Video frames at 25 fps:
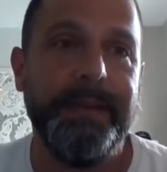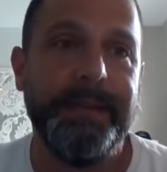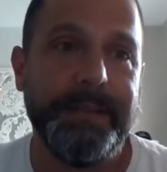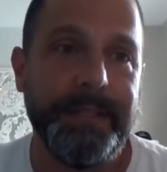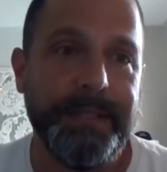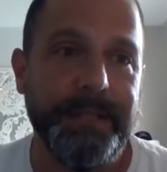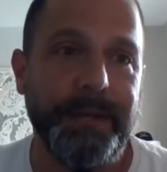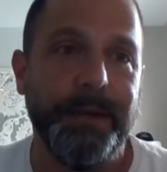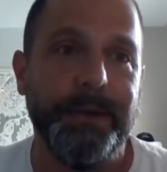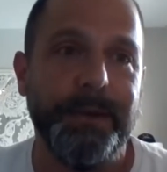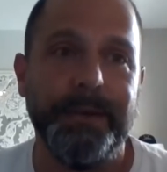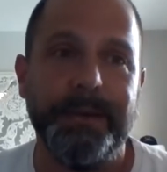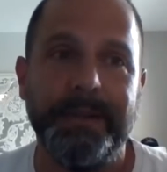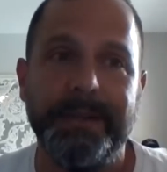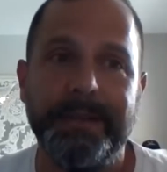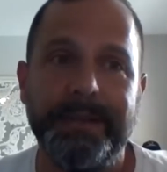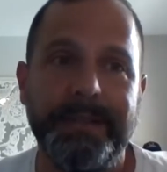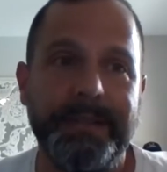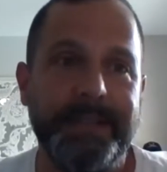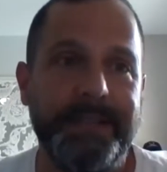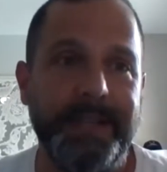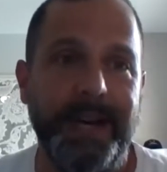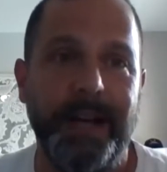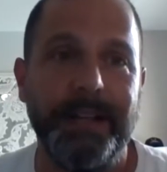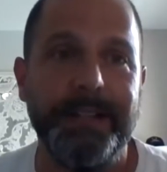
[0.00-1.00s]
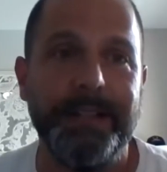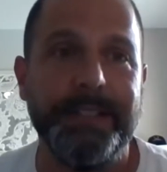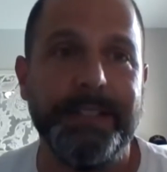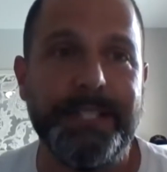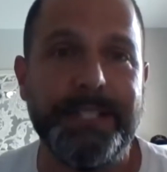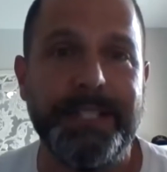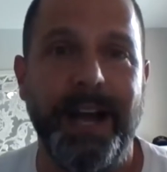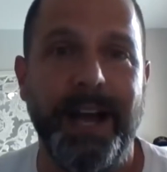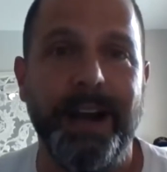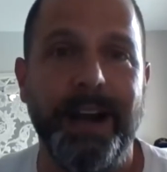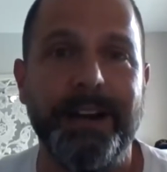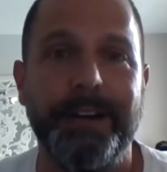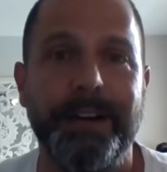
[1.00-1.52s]
So college
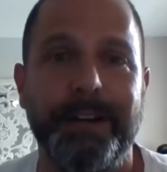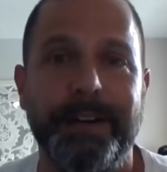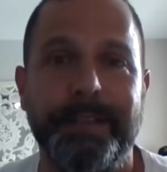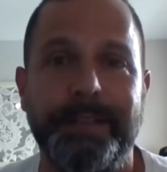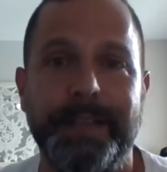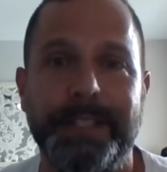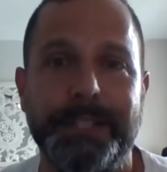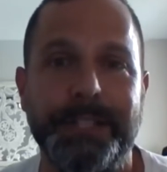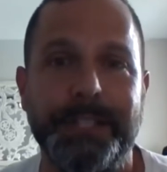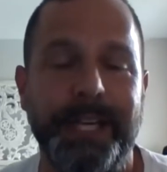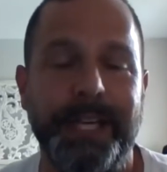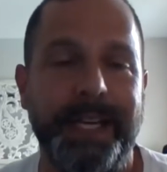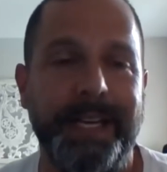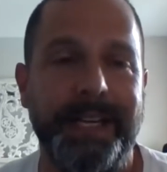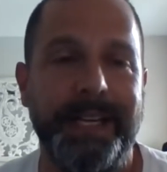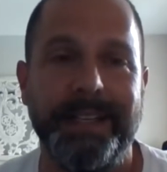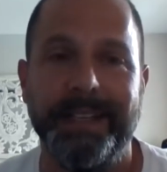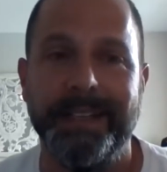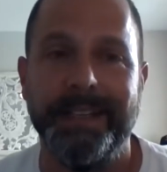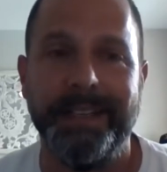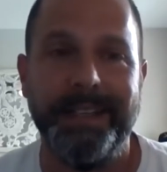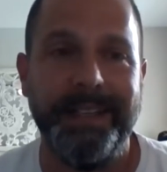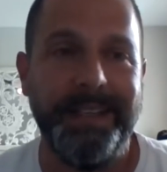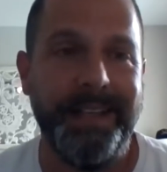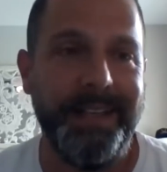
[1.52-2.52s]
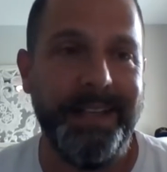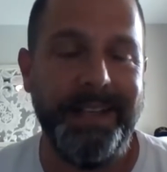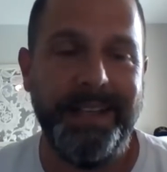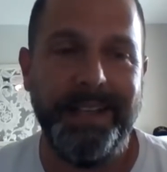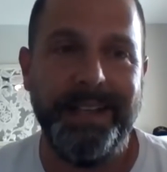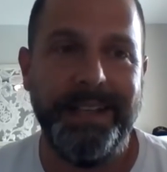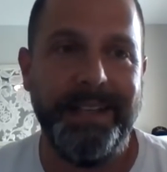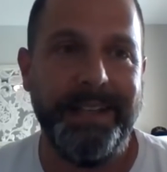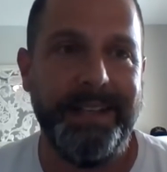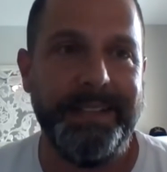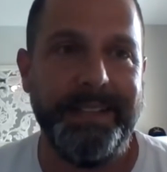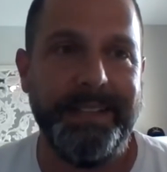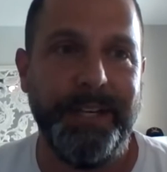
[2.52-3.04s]
soccer officiating,
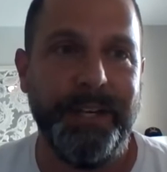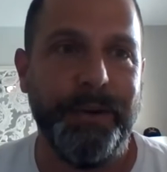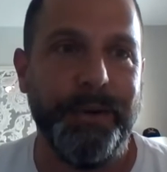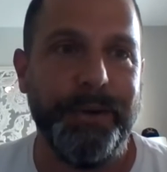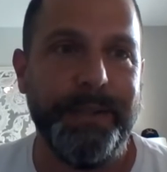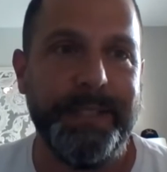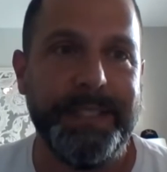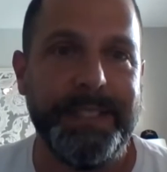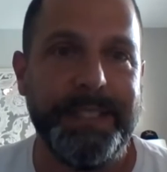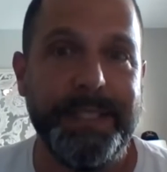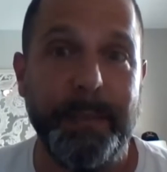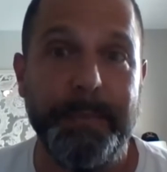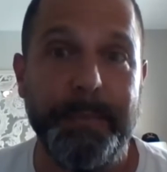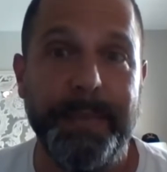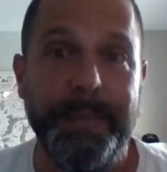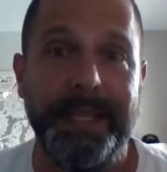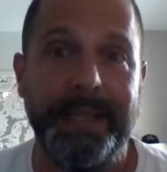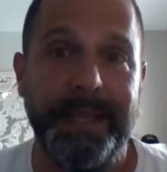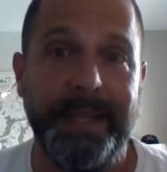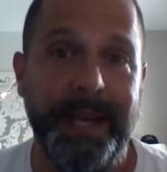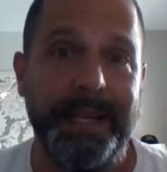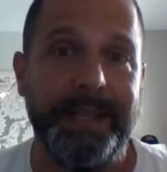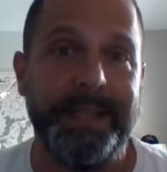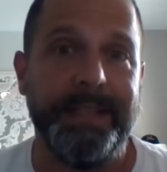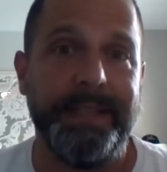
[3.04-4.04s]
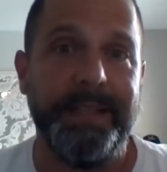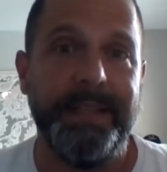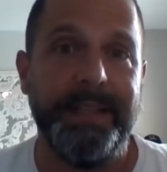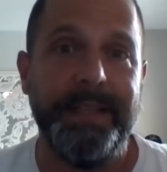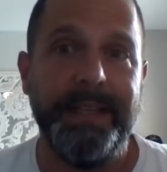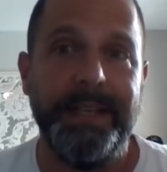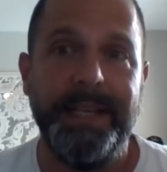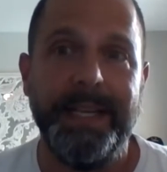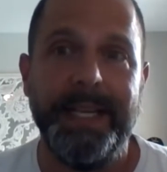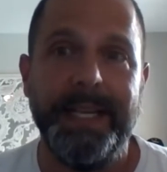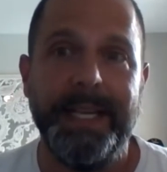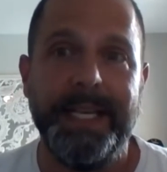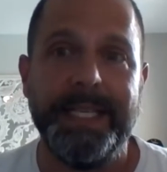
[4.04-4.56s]
you know, is something that
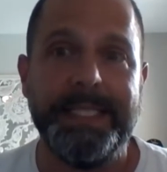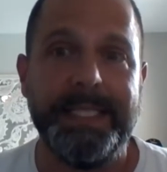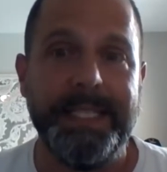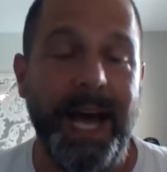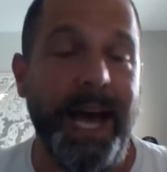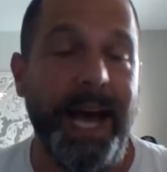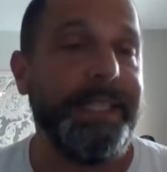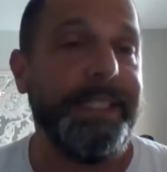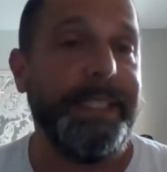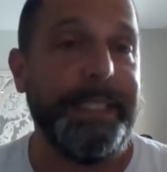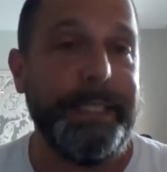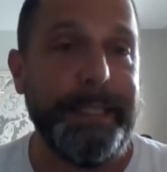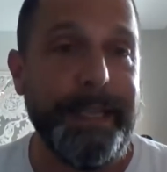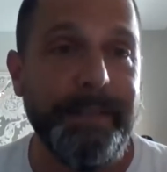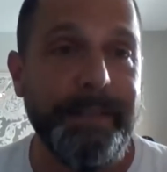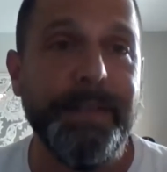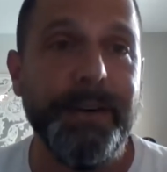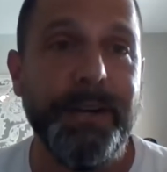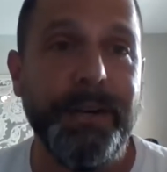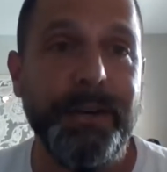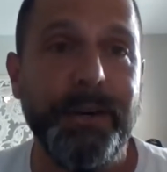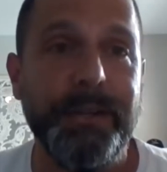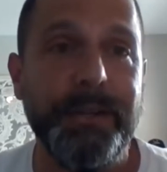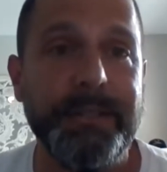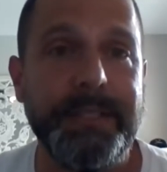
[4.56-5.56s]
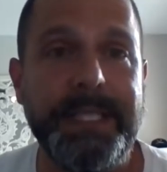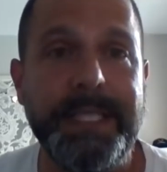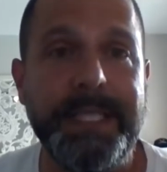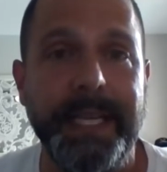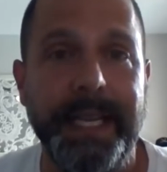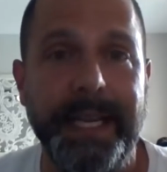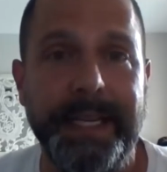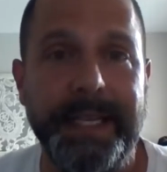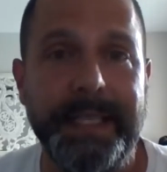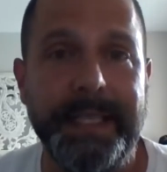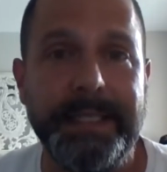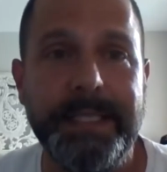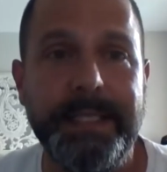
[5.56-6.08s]
is not difficult to
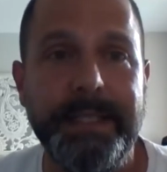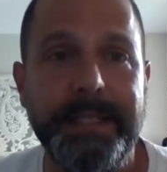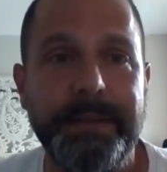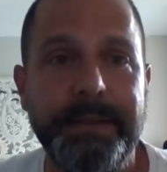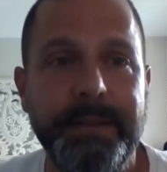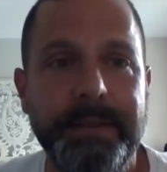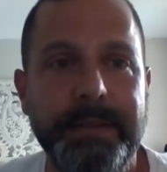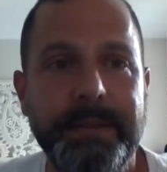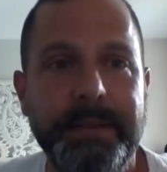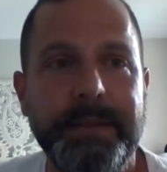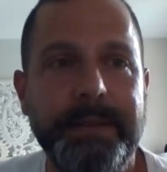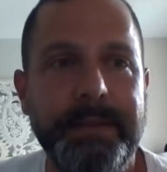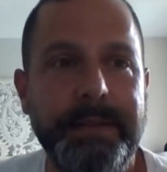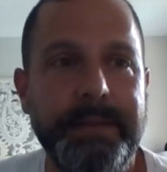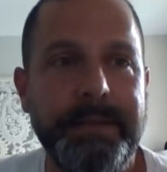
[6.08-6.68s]
get into,